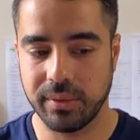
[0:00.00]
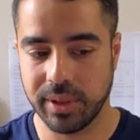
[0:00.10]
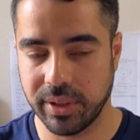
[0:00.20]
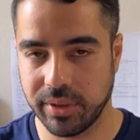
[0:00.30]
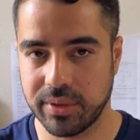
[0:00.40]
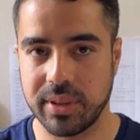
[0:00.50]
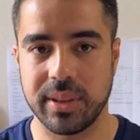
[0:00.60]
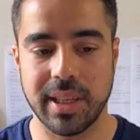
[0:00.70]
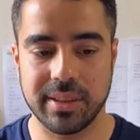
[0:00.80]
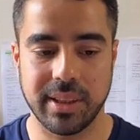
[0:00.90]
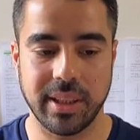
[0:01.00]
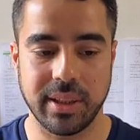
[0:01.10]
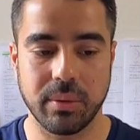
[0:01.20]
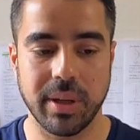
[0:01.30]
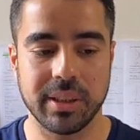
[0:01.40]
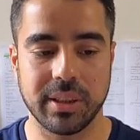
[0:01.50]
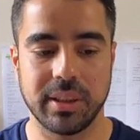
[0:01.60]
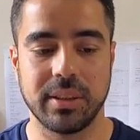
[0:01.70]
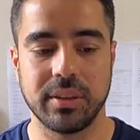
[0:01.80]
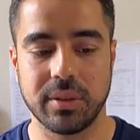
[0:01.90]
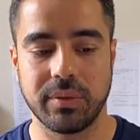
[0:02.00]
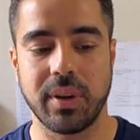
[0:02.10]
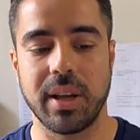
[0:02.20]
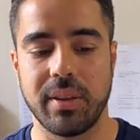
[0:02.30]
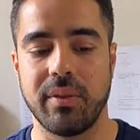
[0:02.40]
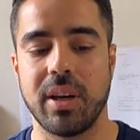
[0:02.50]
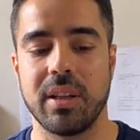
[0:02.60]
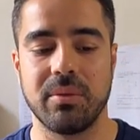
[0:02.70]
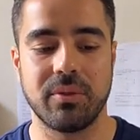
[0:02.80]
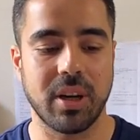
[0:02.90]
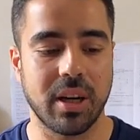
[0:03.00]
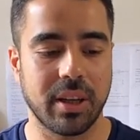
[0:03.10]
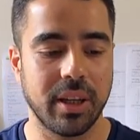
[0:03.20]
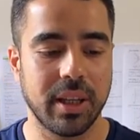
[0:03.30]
we use the density equation to find the volume of water.